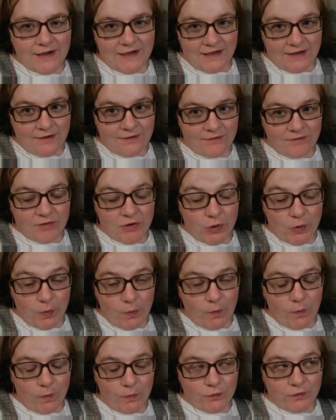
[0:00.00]
didn't
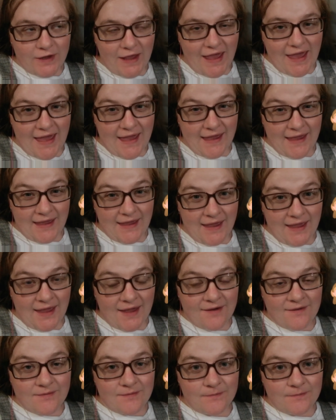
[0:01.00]
record a